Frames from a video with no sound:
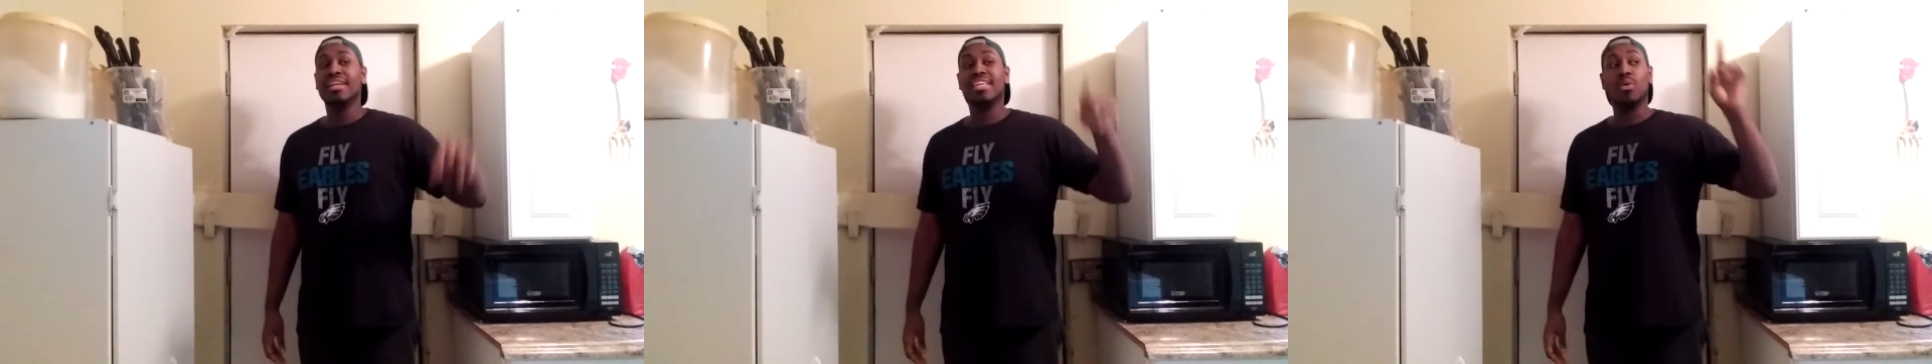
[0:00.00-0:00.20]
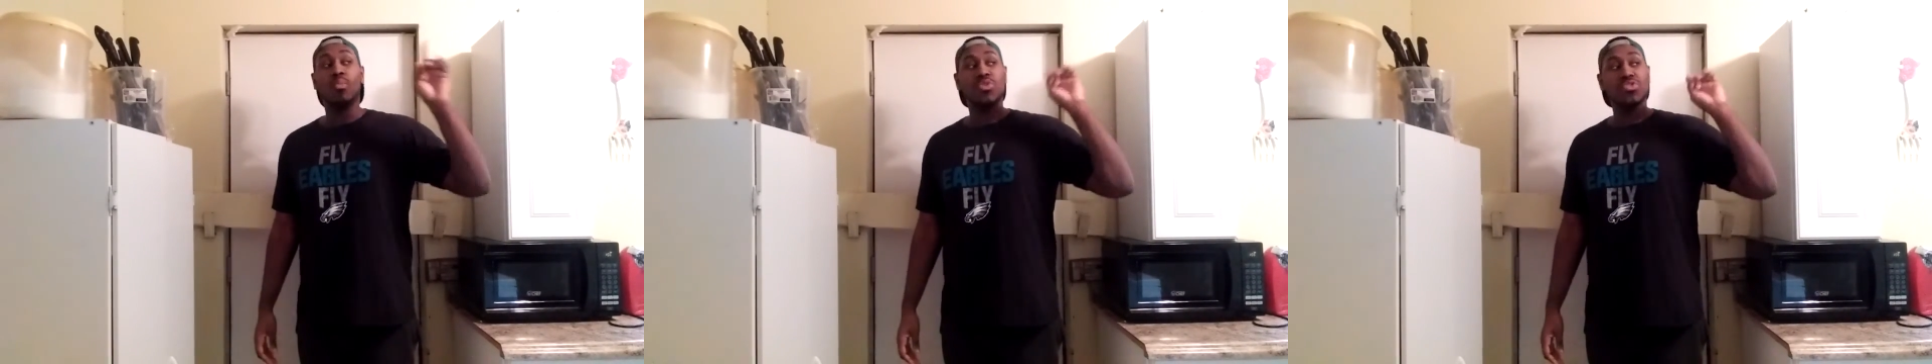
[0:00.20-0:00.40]

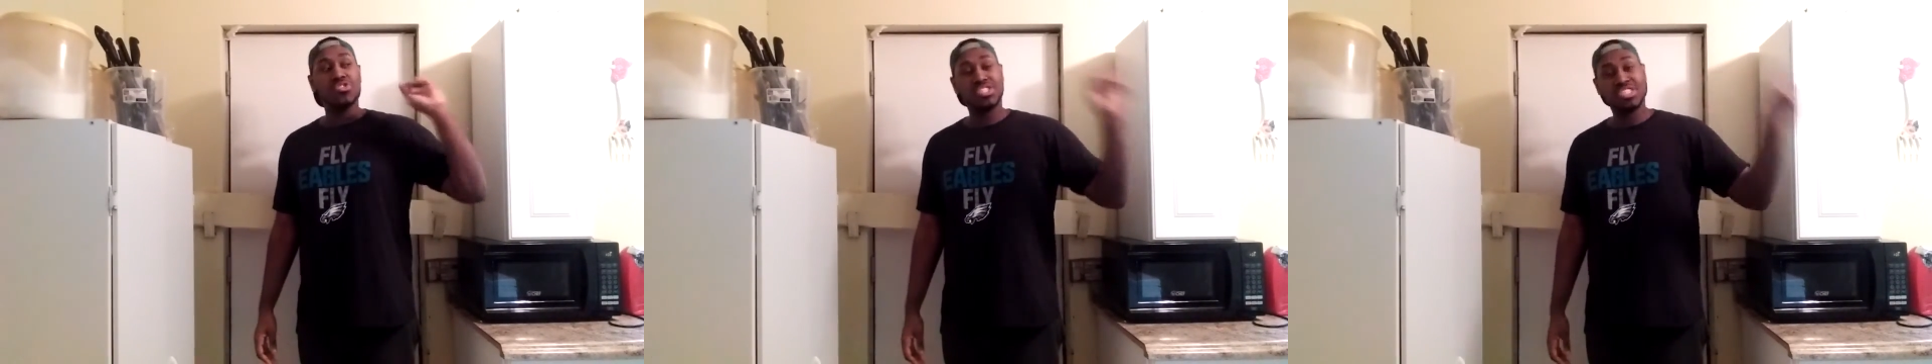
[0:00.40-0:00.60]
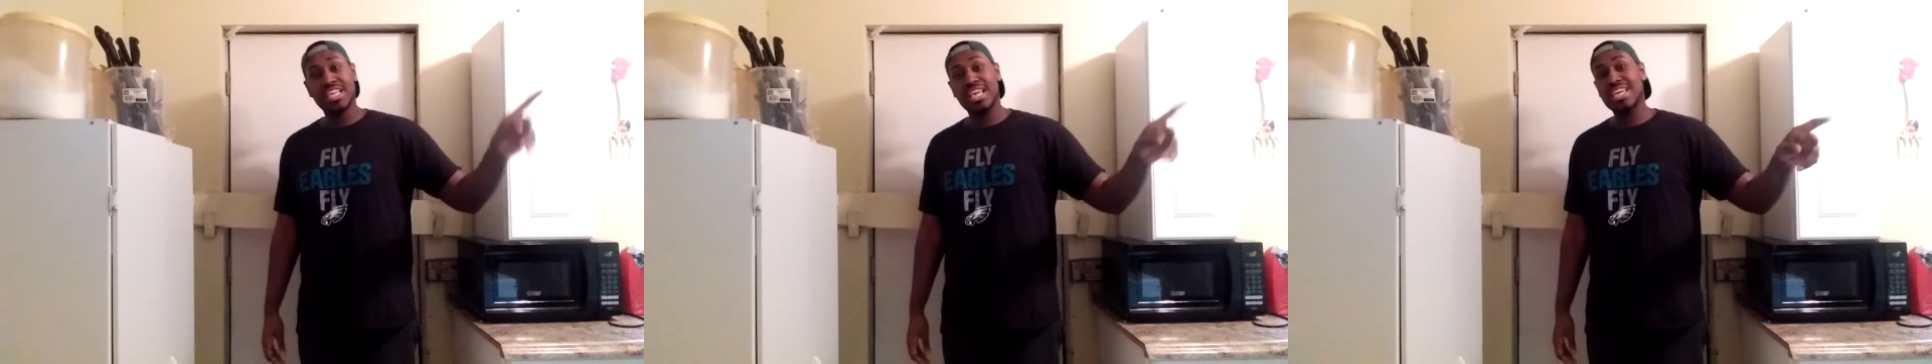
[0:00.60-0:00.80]
than what you
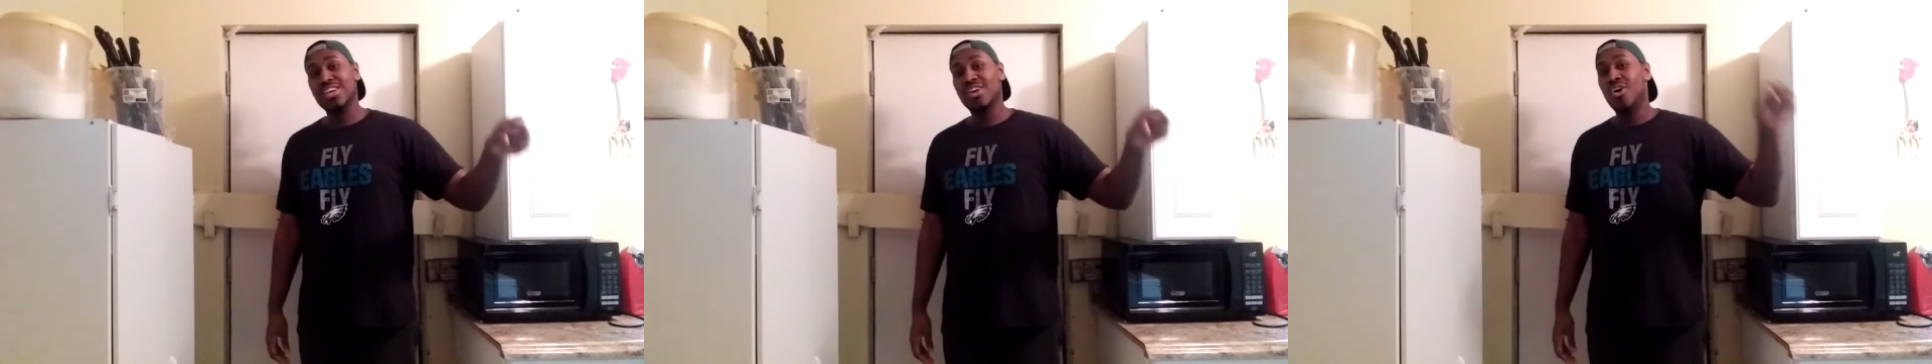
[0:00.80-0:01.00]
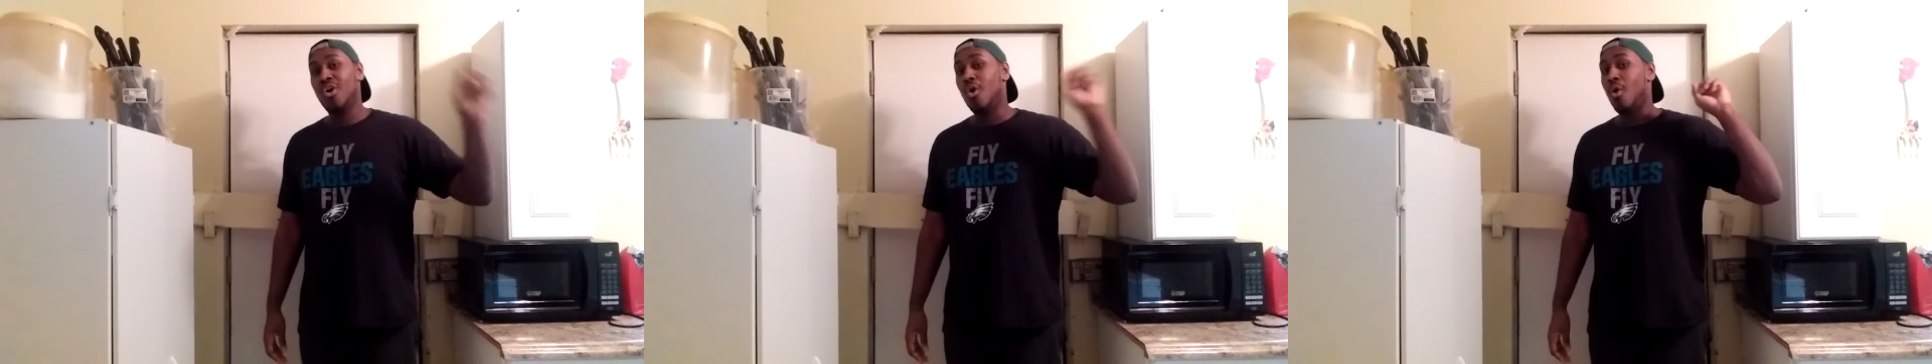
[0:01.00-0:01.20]

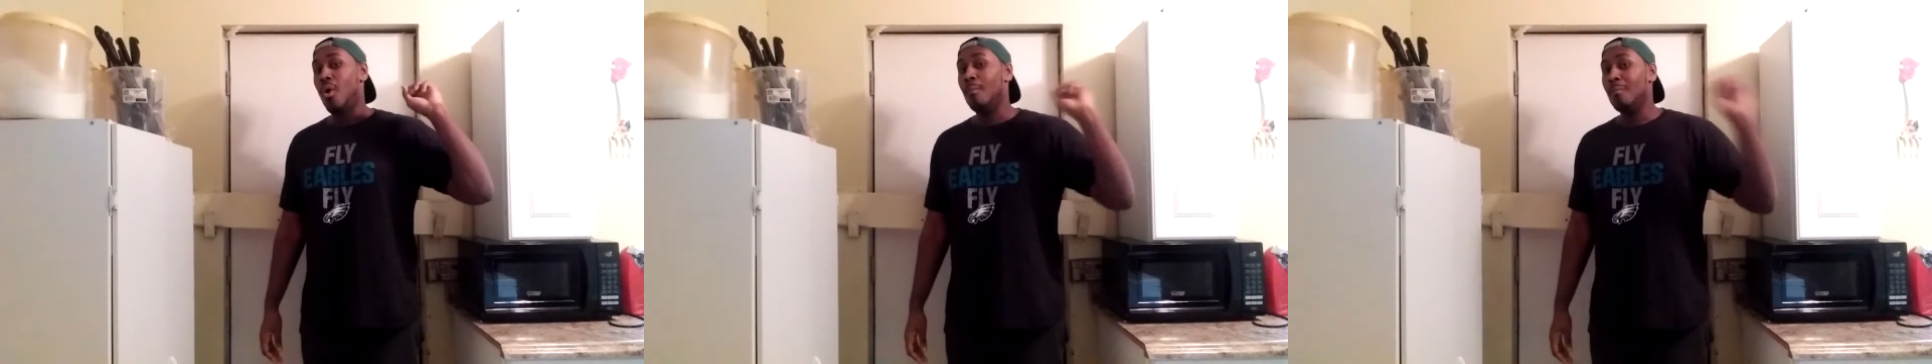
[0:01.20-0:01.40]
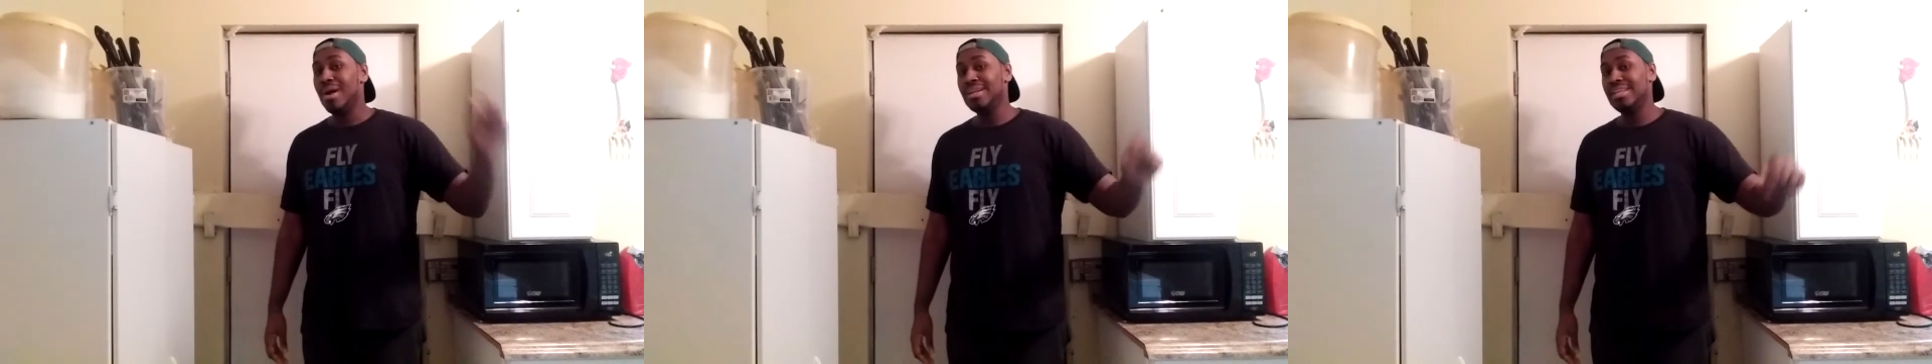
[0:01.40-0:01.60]
see
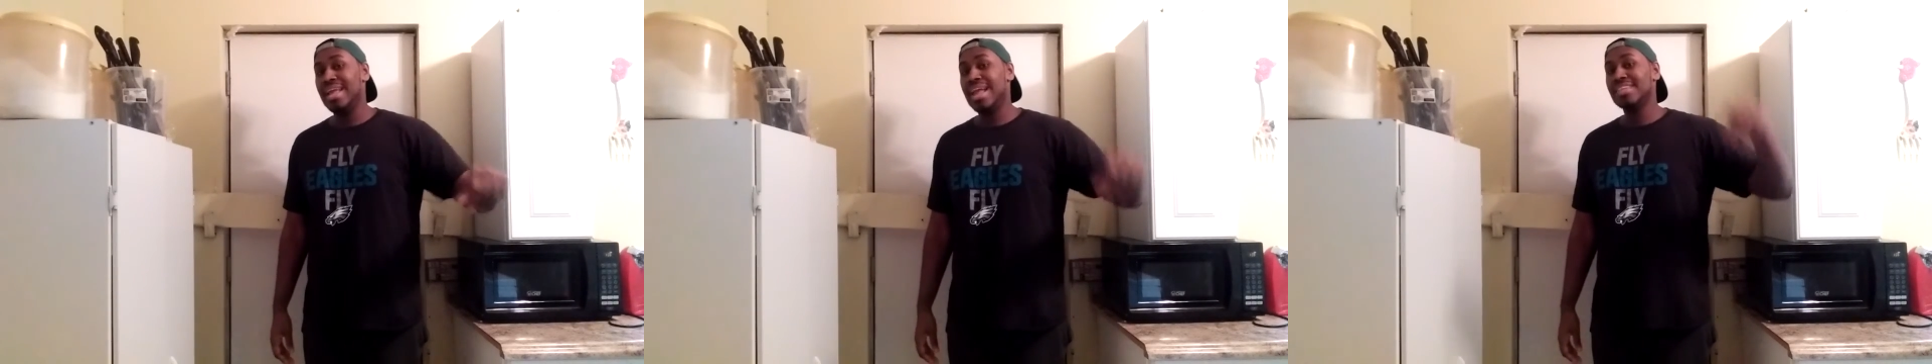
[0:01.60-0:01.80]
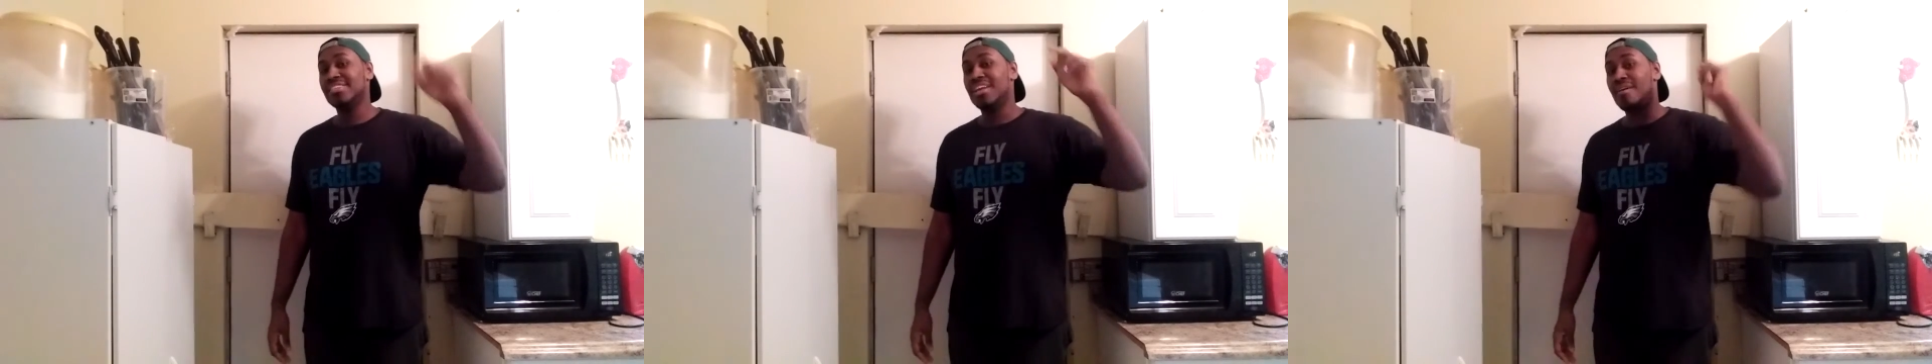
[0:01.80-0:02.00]
on
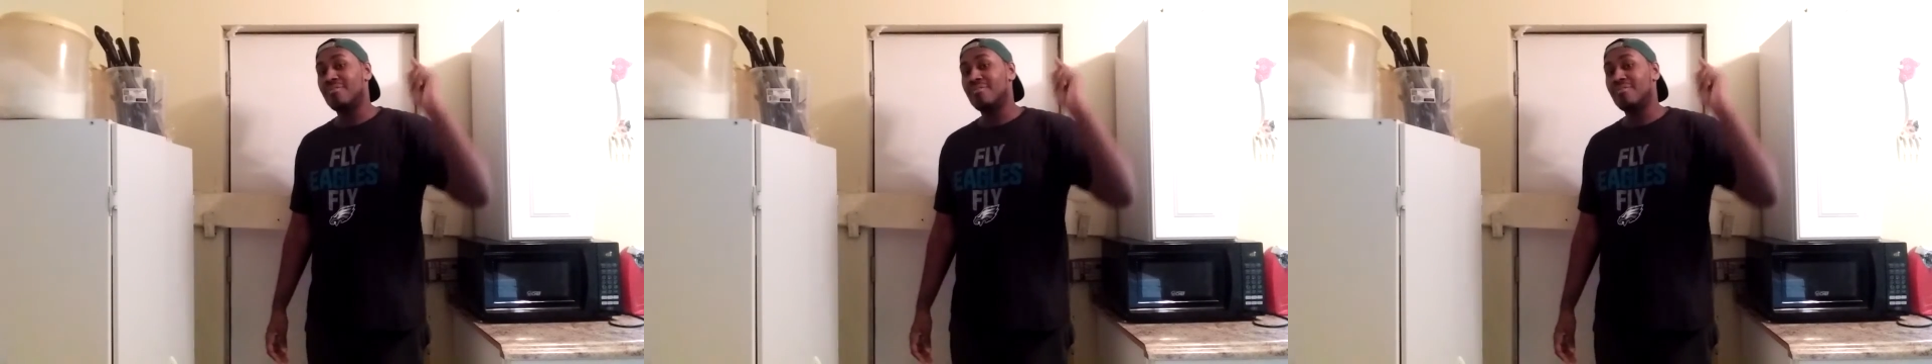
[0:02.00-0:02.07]
Mondays